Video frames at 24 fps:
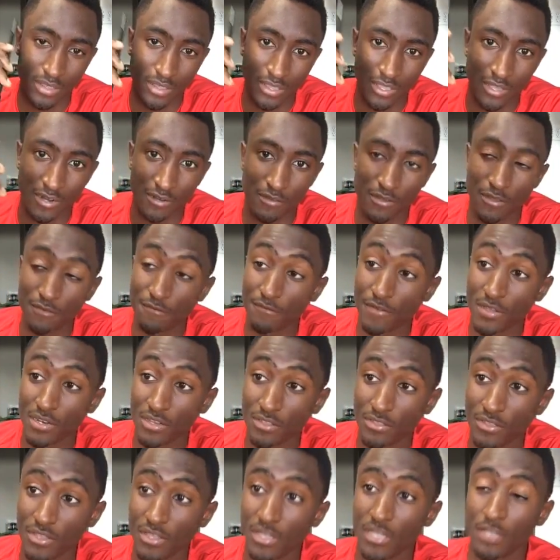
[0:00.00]
If
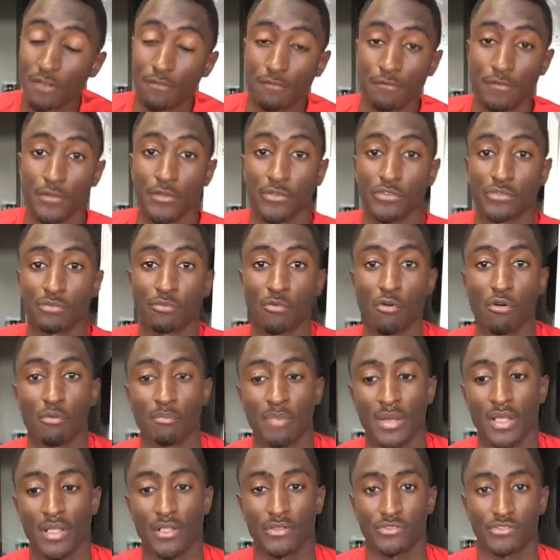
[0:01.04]
anything, it feels more
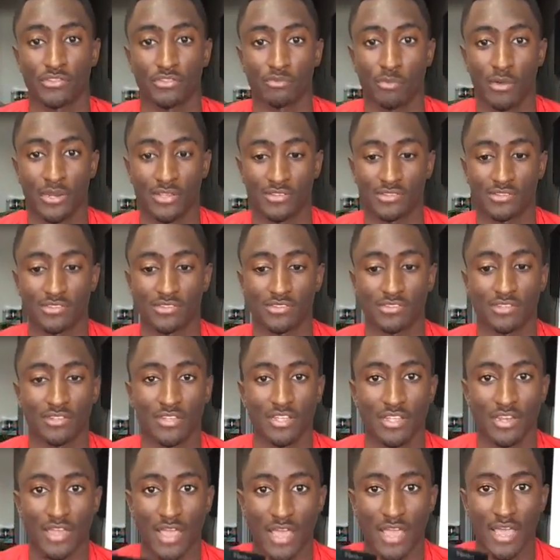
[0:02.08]
balanced when it's
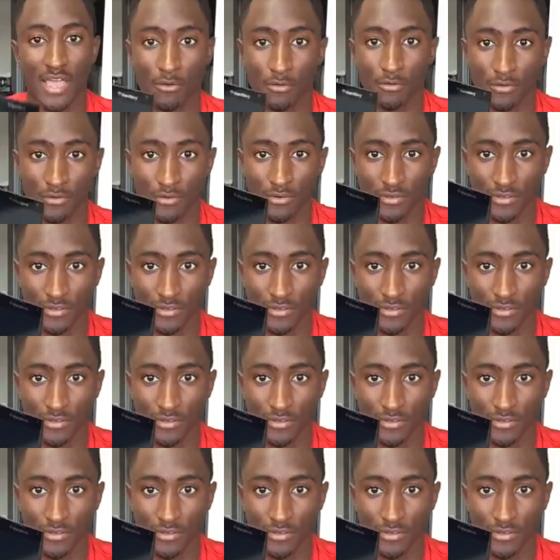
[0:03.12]
slid out.